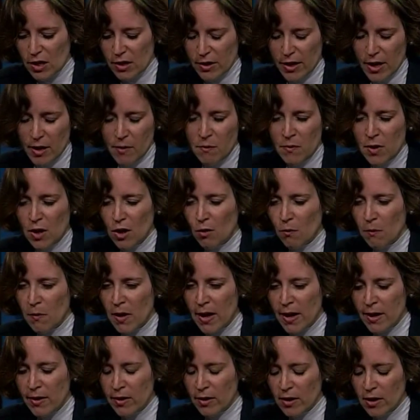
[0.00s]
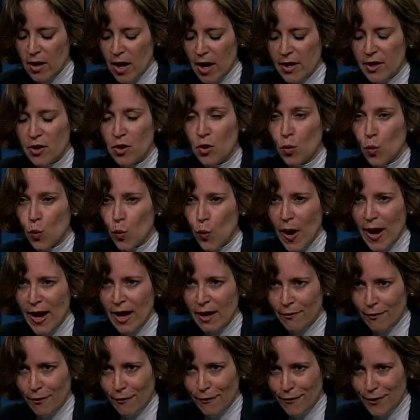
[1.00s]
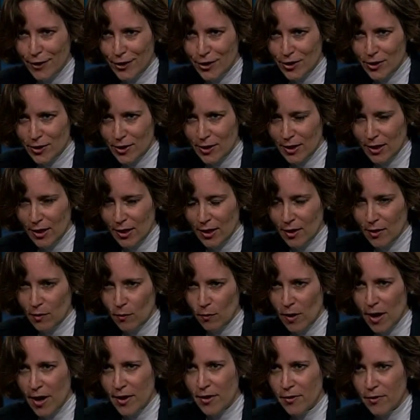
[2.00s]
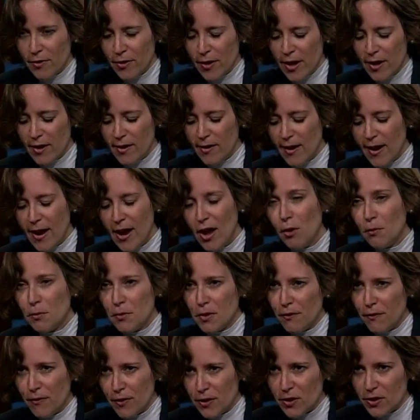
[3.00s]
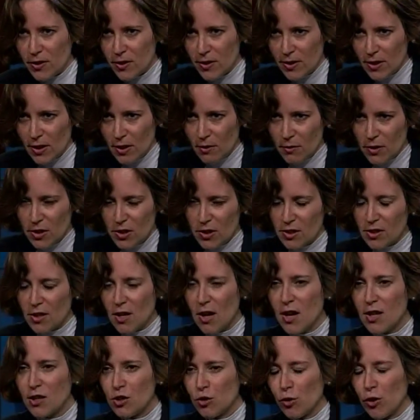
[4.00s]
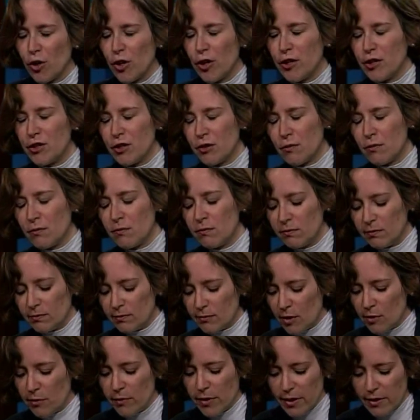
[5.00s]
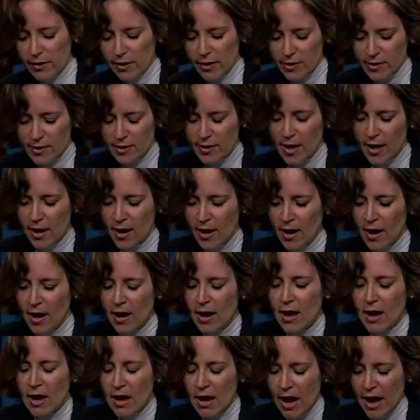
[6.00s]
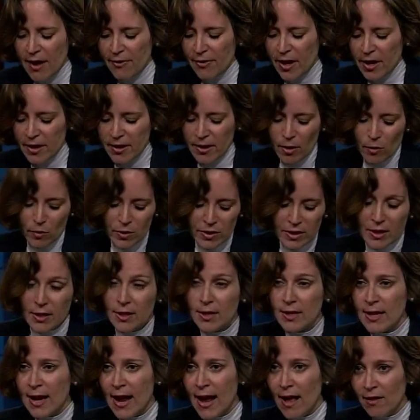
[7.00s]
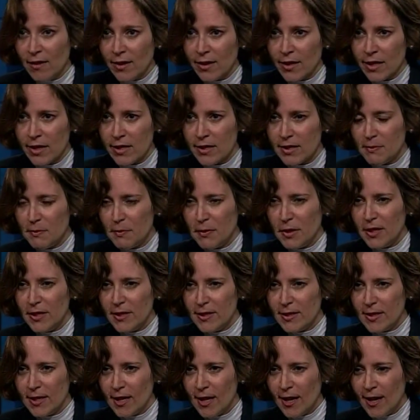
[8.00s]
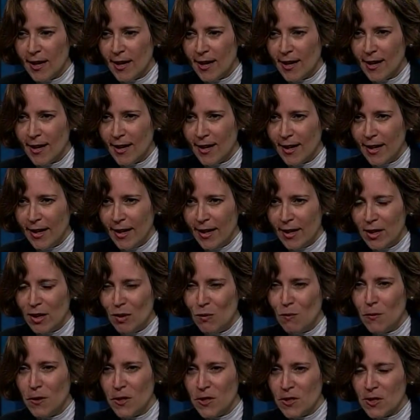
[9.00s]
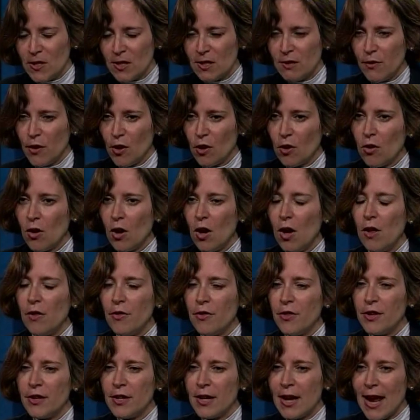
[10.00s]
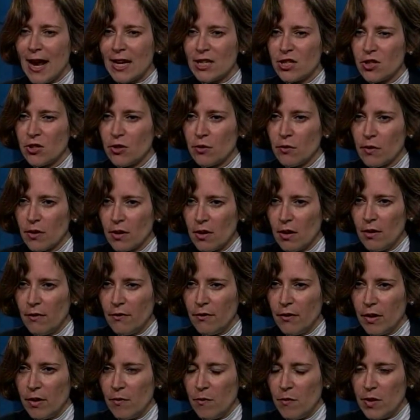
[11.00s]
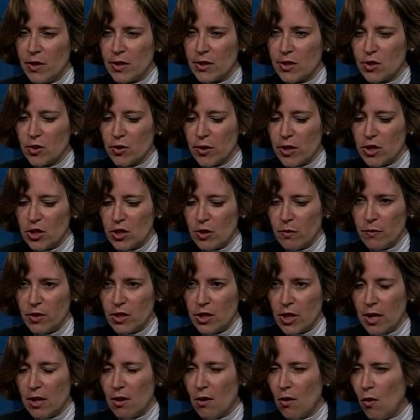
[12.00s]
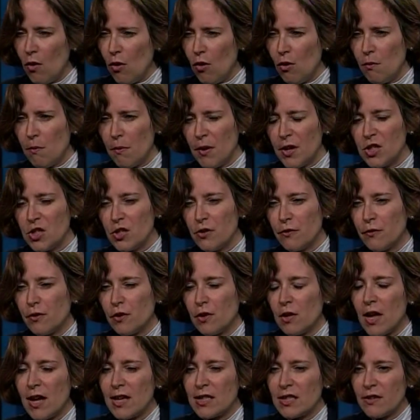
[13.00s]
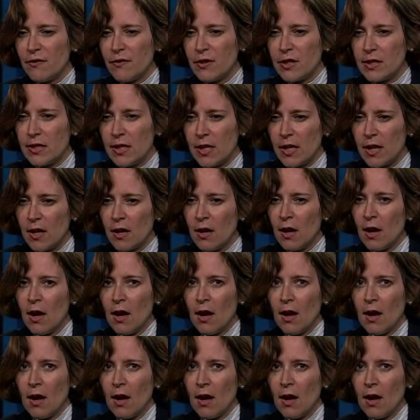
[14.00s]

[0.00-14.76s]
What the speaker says: and that middlemen got in the way of efficiency rather than helped efficiency, which is contrary to what we think today. And then there was an analogous beast in the business sphere called the National Recovery Administration, which had a whole bunch of philosophies in it,